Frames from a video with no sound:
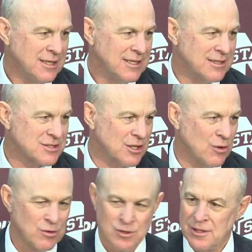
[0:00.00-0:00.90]
And
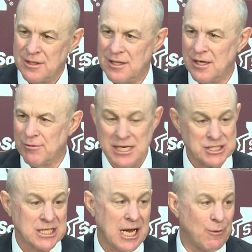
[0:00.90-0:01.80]
so Reggie
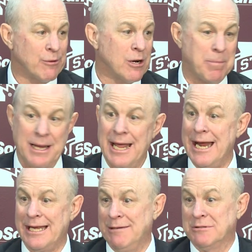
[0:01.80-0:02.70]
thought we were up
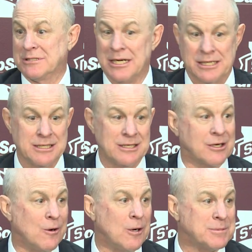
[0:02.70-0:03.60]
8. He was dunking it to
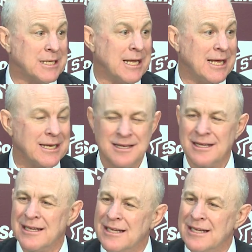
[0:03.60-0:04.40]
go up 10.